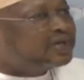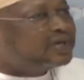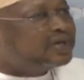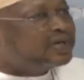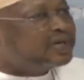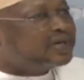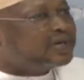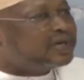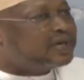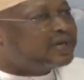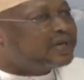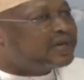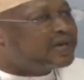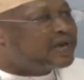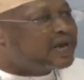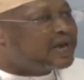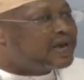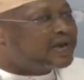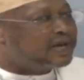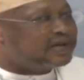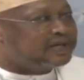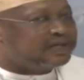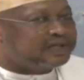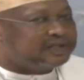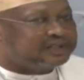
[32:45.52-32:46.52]
I
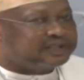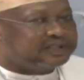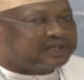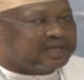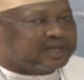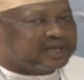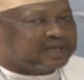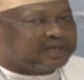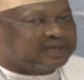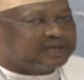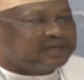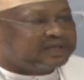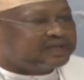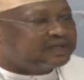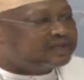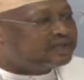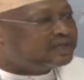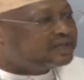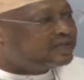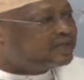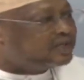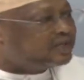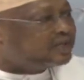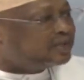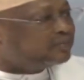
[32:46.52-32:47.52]
understand
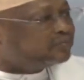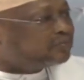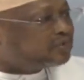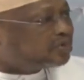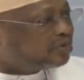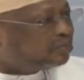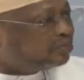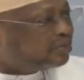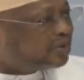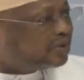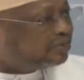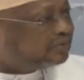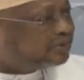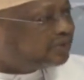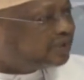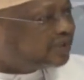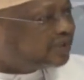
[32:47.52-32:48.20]
the problems